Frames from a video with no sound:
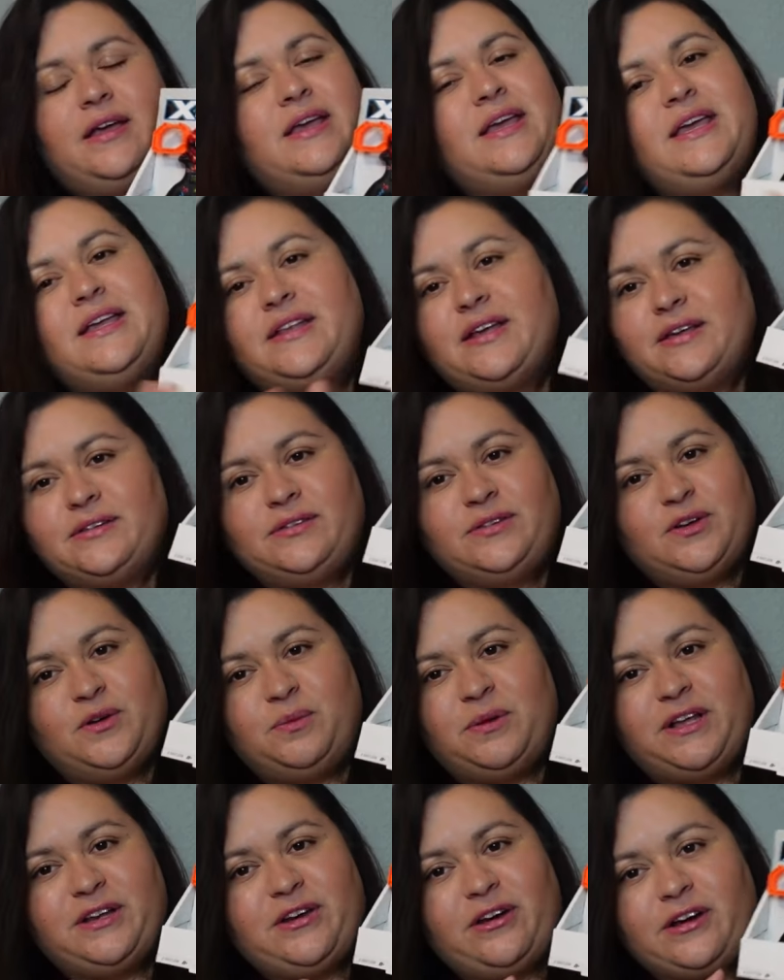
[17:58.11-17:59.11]
He does still
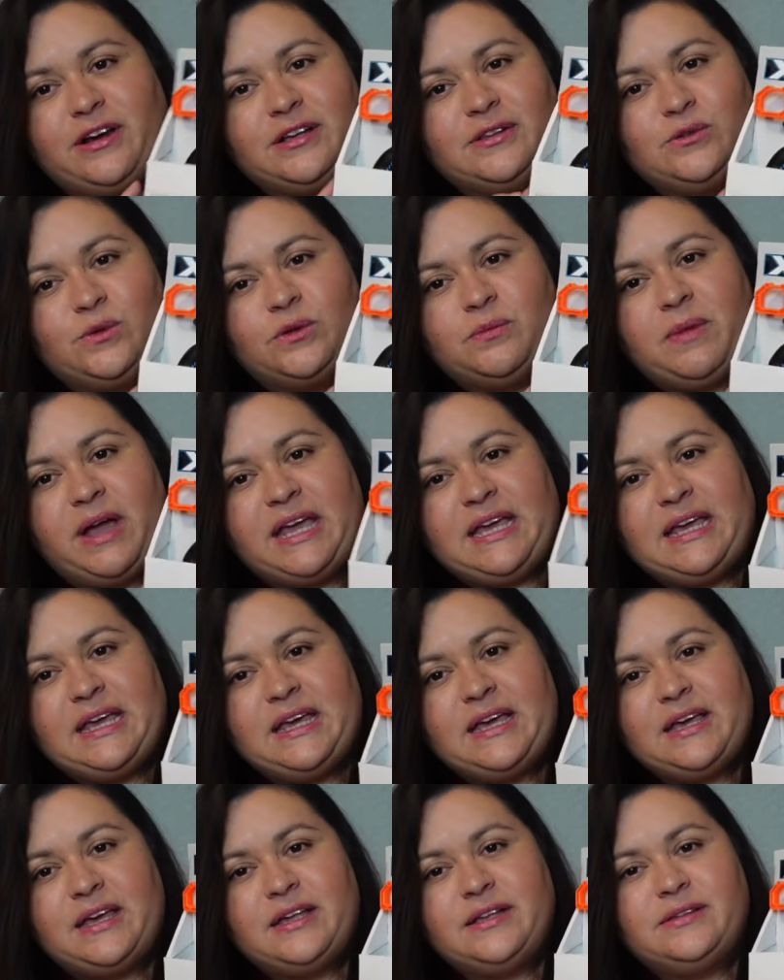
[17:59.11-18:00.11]
play dart guns with my
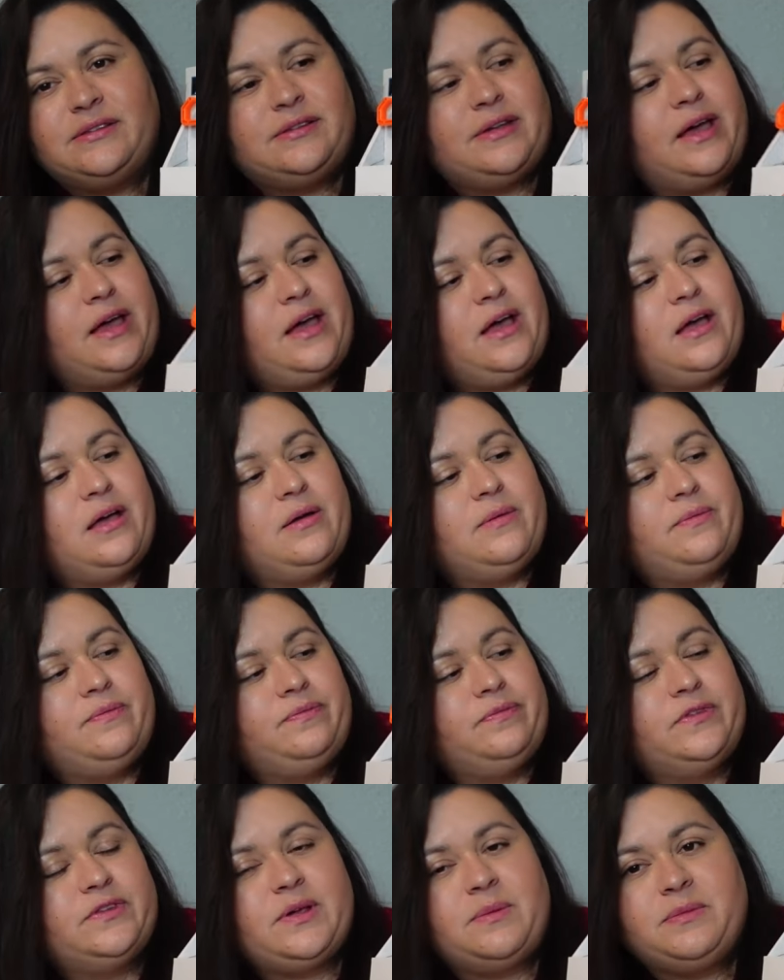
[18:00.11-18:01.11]
kids.
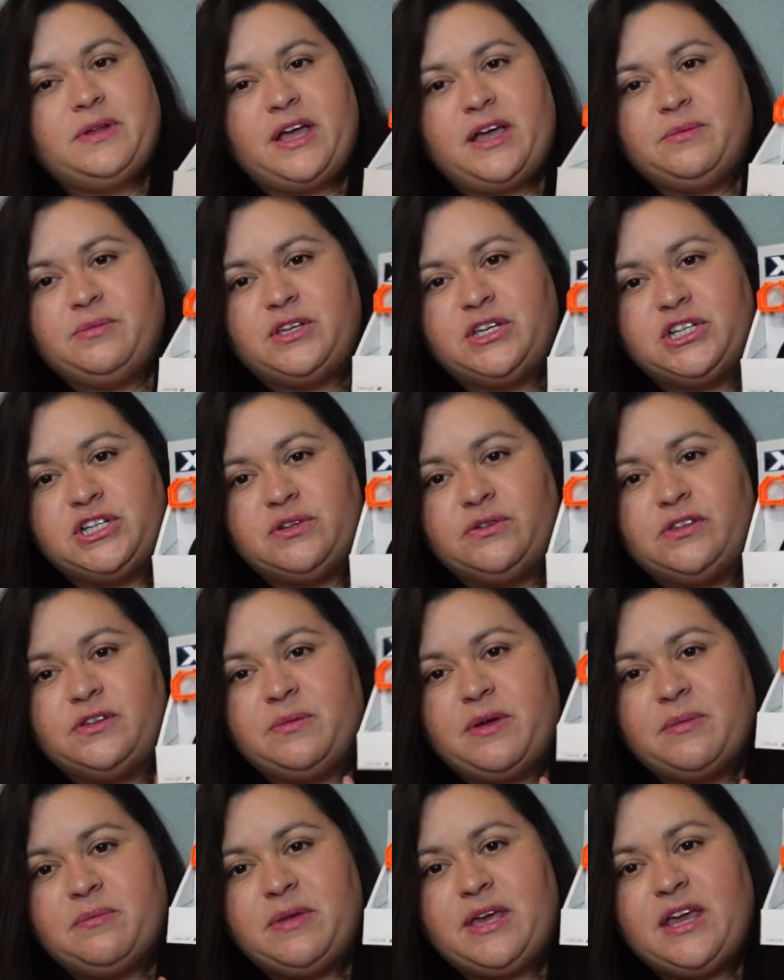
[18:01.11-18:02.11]
Um, sometimes he shoots
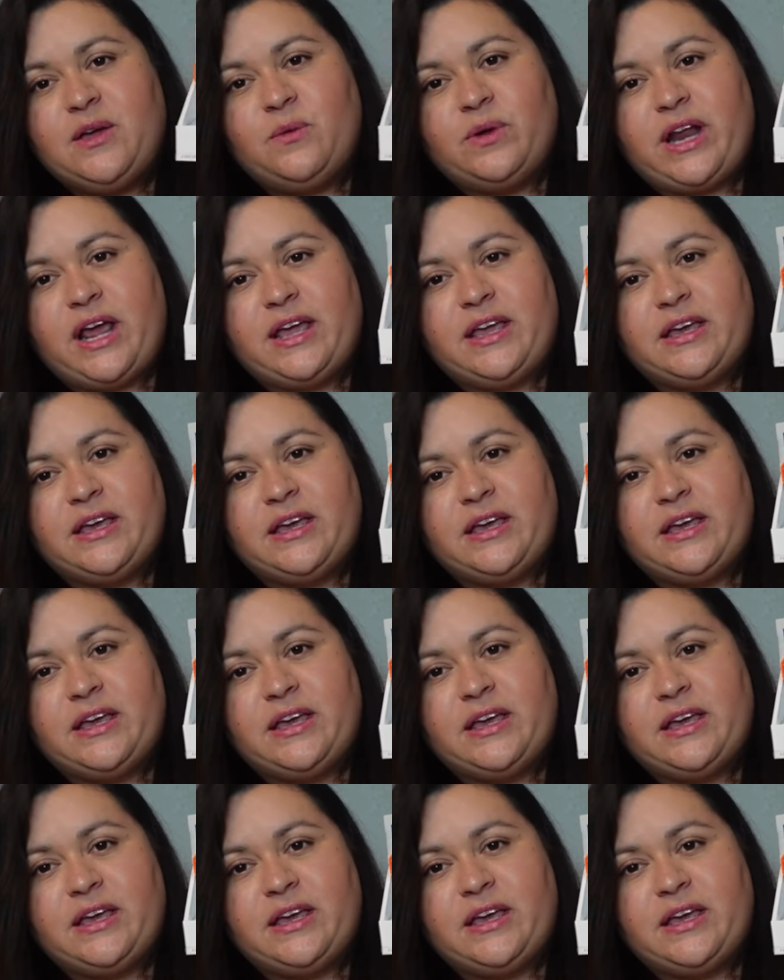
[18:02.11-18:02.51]
them at me when I